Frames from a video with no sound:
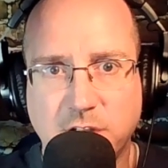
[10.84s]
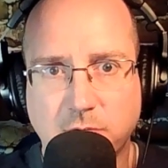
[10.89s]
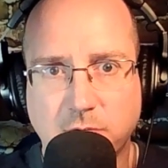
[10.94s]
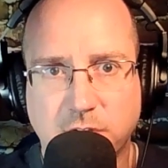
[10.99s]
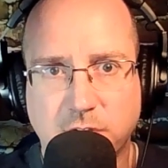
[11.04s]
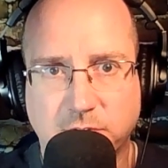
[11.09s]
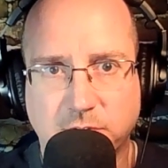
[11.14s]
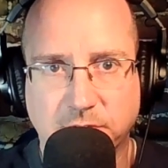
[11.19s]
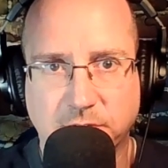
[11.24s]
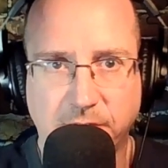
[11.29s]

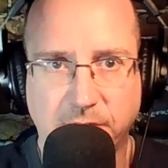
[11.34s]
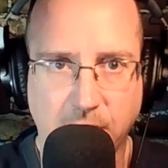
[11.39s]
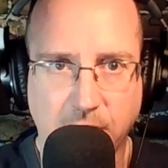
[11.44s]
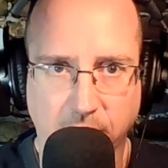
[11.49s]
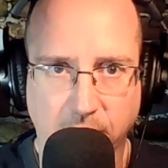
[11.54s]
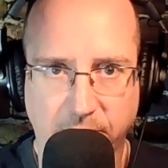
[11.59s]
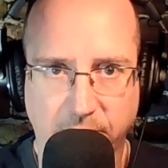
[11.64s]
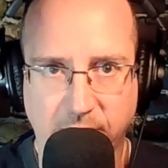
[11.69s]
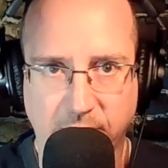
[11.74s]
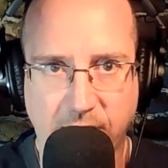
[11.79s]
Joseph here
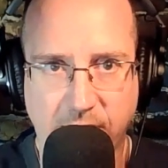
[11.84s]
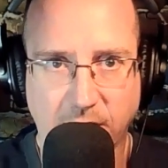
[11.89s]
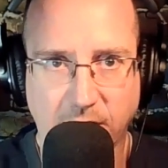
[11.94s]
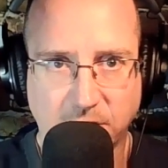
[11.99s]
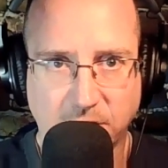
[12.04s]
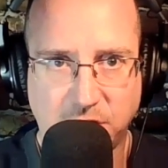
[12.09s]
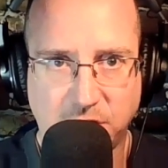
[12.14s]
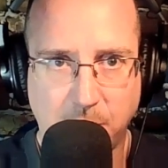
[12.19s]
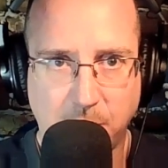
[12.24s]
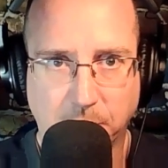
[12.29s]
for
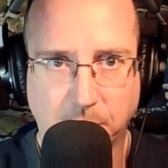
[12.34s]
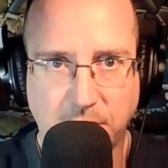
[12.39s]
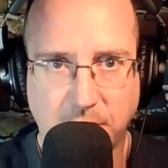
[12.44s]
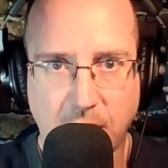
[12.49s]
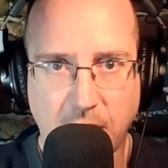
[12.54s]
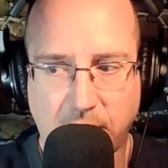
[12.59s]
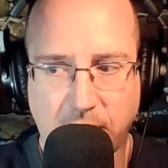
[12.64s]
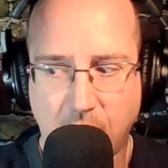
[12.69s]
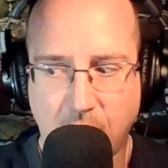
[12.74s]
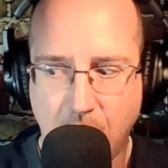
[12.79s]

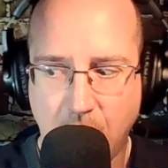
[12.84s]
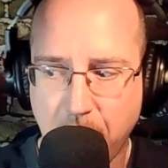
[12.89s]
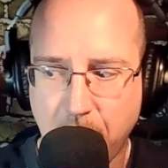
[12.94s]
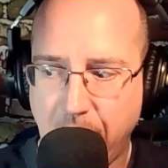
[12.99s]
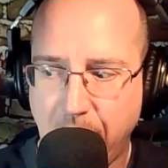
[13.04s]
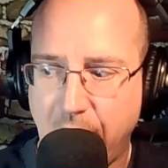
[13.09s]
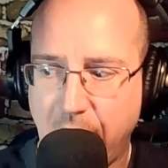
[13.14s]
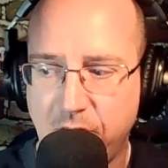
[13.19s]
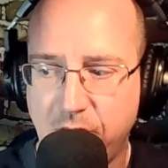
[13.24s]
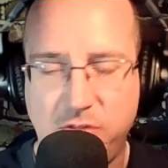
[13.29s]
thedailysheeple.com,
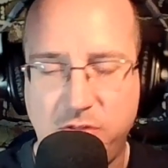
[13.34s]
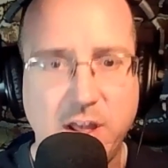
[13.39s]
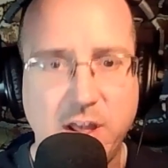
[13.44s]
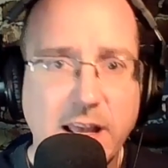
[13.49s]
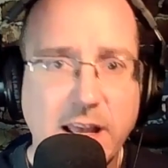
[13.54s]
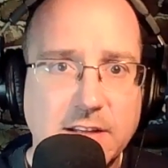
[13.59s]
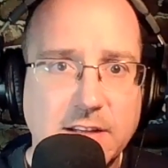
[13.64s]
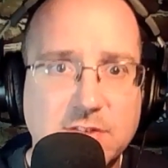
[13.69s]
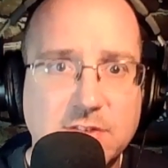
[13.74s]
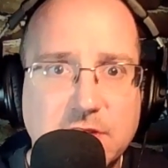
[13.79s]
and
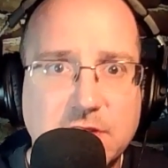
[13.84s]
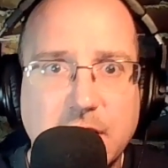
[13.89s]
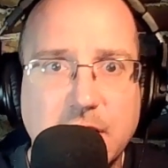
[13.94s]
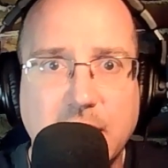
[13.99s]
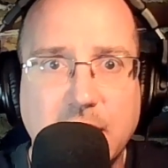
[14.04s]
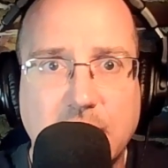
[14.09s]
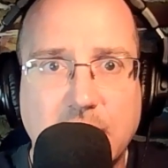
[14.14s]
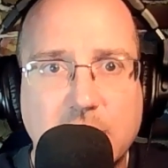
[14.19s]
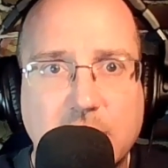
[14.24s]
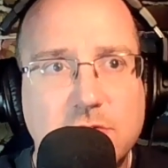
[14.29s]
this
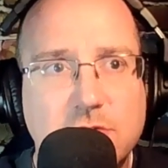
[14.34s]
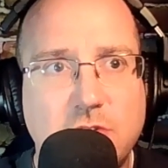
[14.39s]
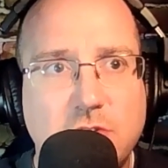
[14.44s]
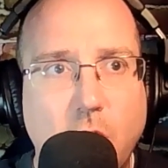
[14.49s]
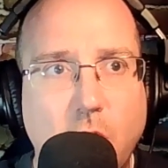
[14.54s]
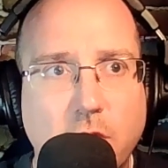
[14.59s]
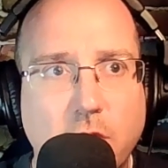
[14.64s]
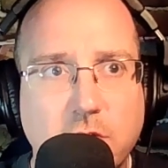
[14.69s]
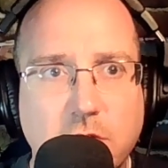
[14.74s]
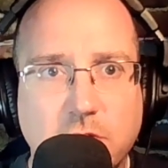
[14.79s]
is your
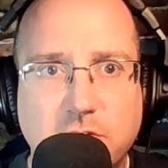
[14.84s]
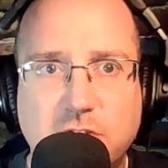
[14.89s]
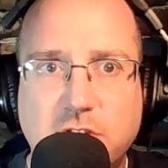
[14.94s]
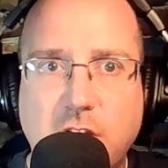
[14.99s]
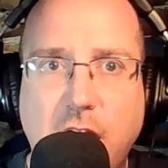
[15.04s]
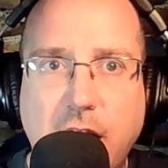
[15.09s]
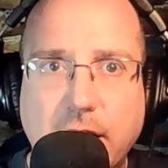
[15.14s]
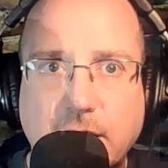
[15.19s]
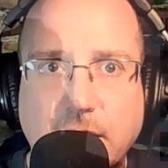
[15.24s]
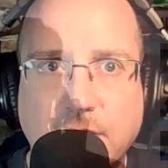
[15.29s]
new
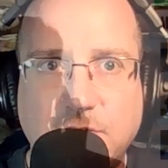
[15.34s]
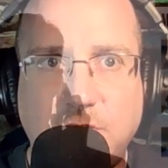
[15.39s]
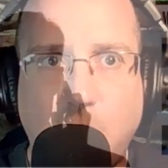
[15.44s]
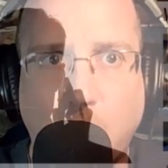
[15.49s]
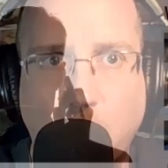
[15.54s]
shot. Let's go to